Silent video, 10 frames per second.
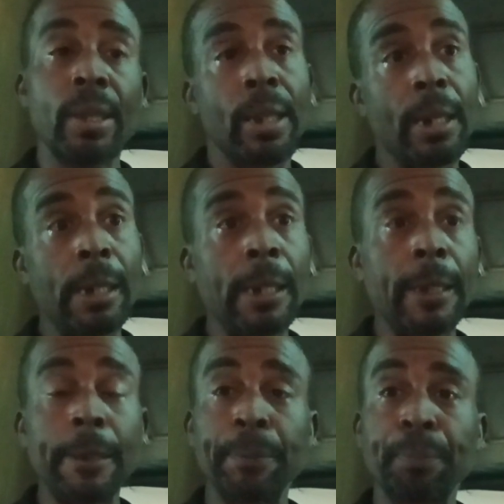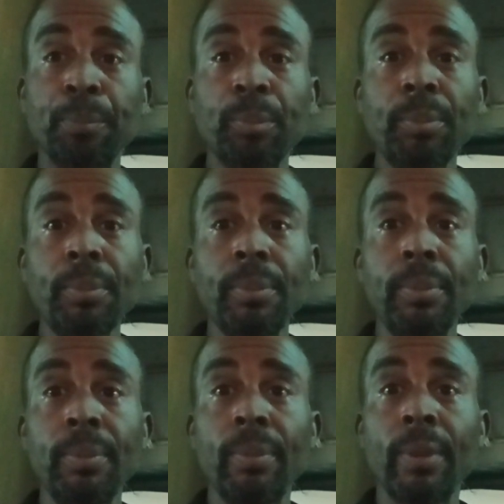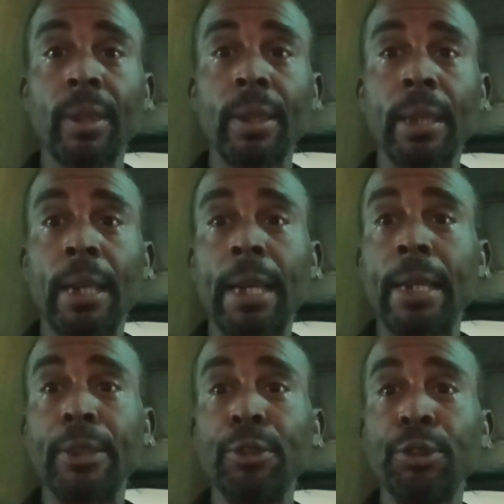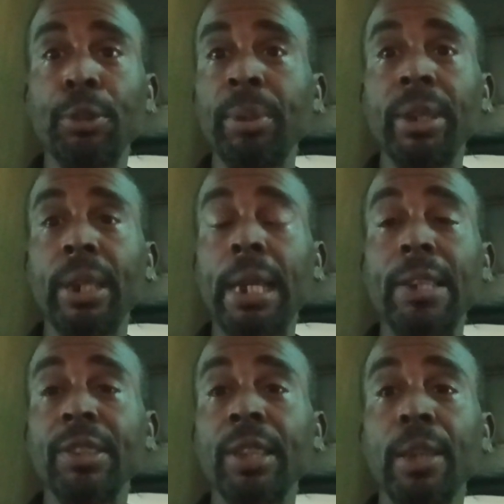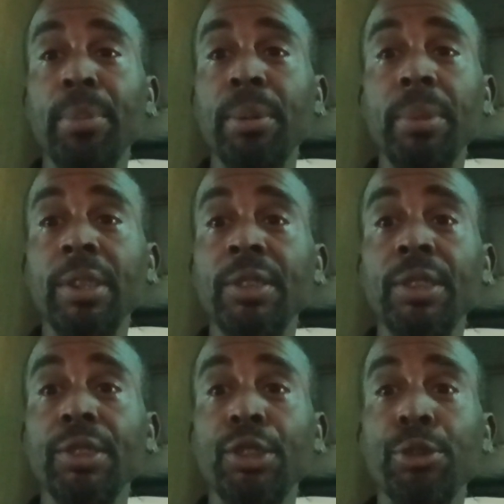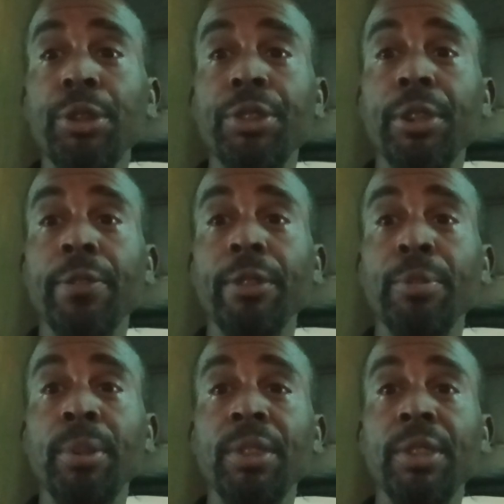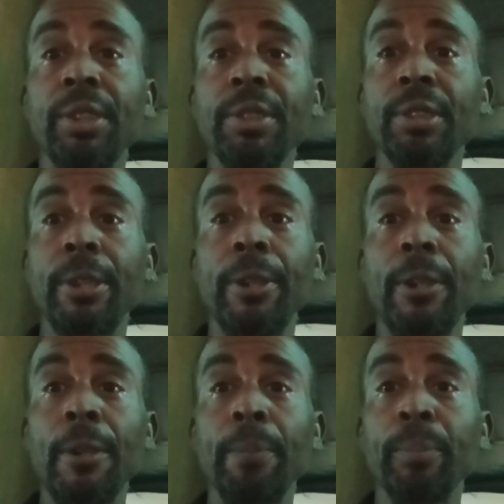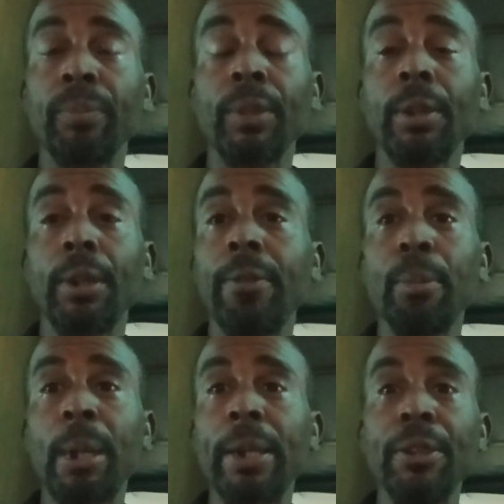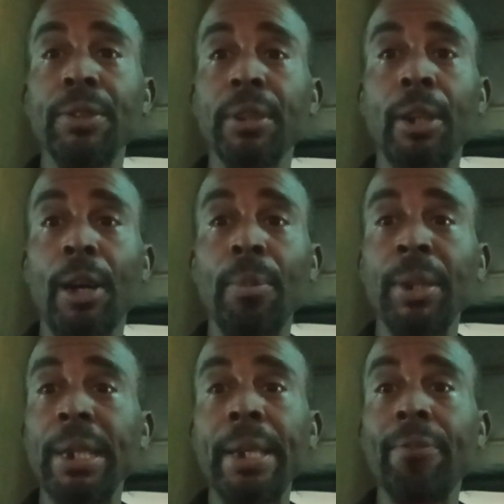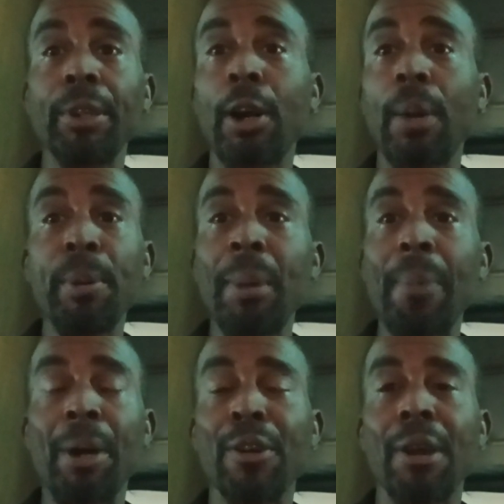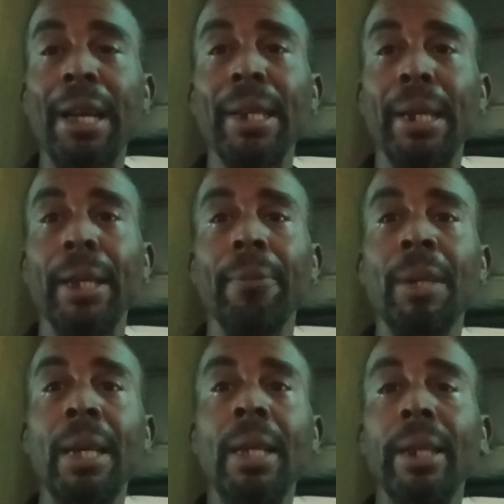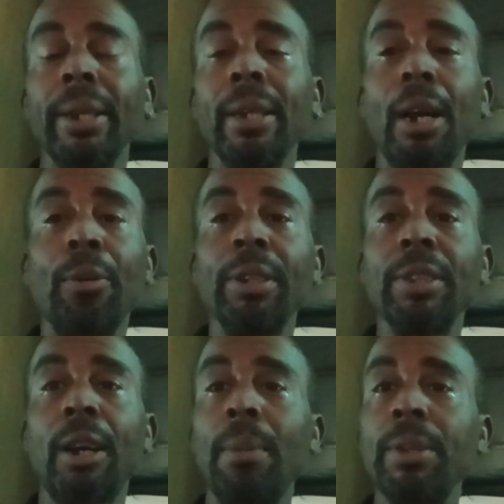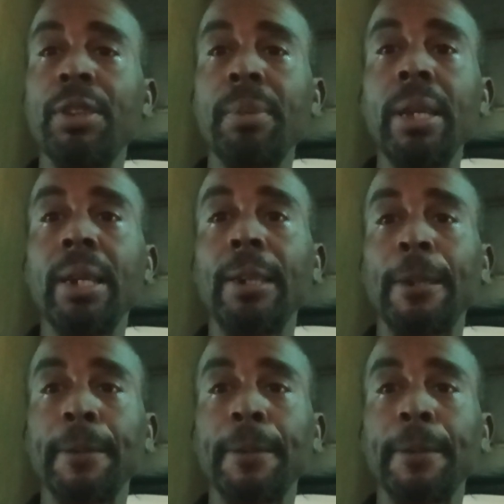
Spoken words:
Uh, I used to be in the landscaping business, the tree service business, and everybody used to call me. They never called me by my right name. They always called me Jamaica.